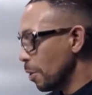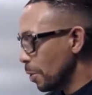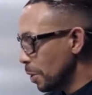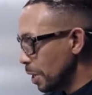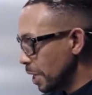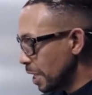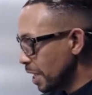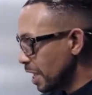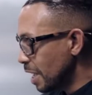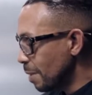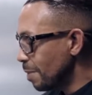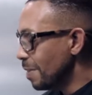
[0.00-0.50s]
we're
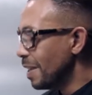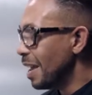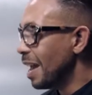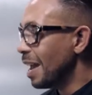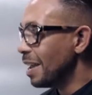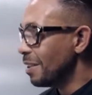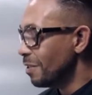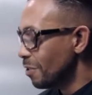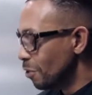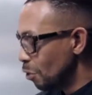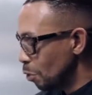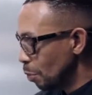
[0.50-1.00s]
gonna keep the
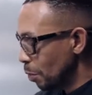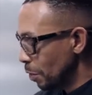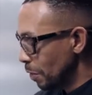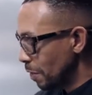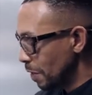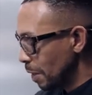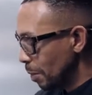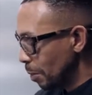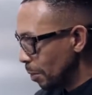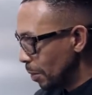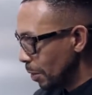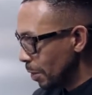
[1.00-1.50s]
eyes super
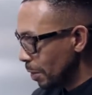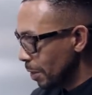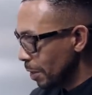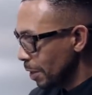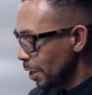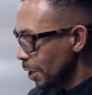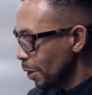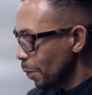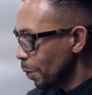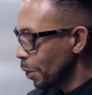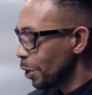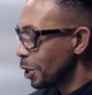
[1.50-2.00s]
simple.
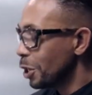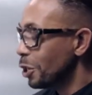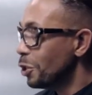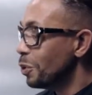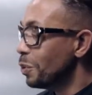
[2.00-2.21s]
We're gonna